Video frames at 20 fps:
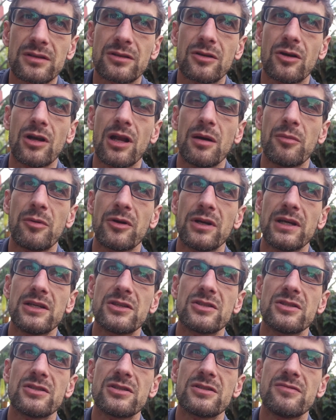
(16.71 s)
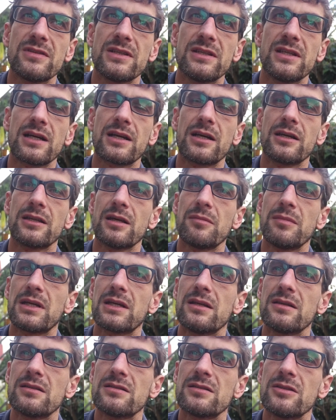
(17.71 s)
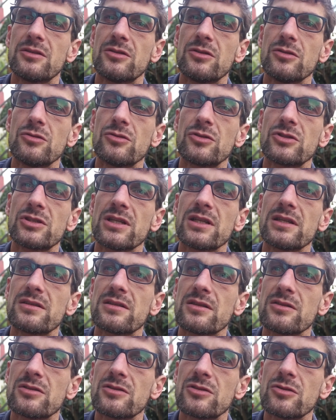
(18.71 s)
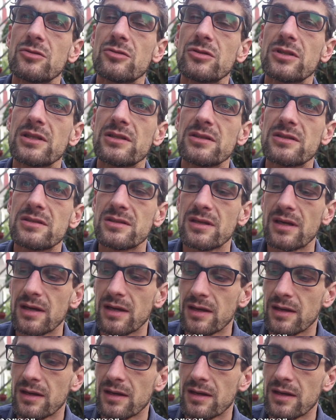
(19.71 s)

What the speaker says: collaborations with academic institutions and students.